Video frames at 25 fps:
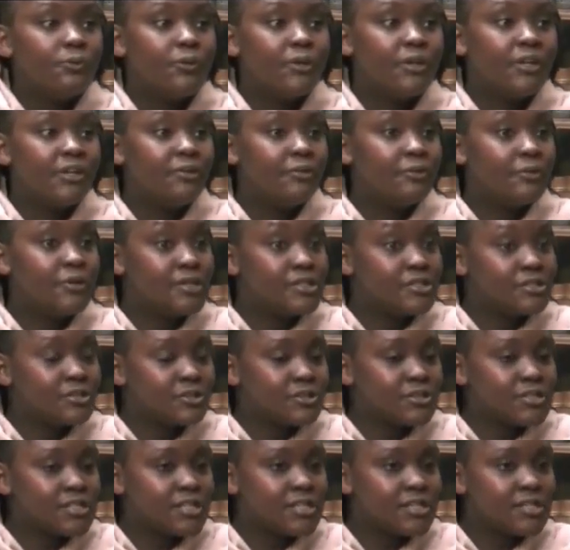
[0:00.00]
we need
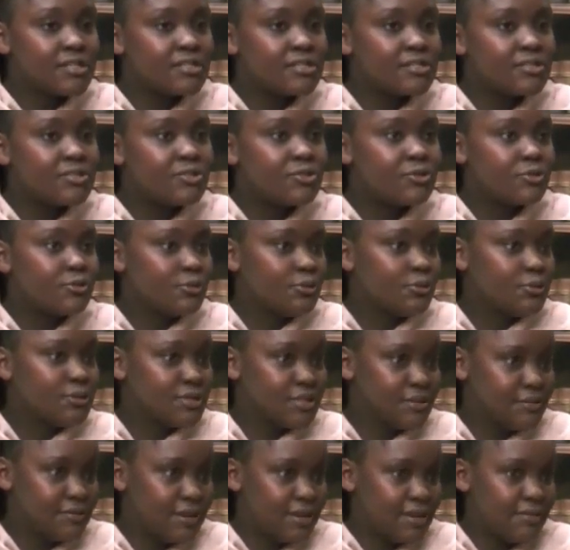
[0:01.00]
resources to
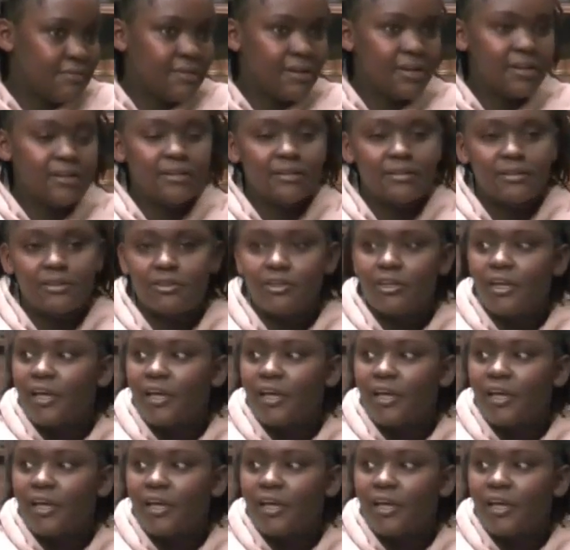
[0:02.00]
survive, right?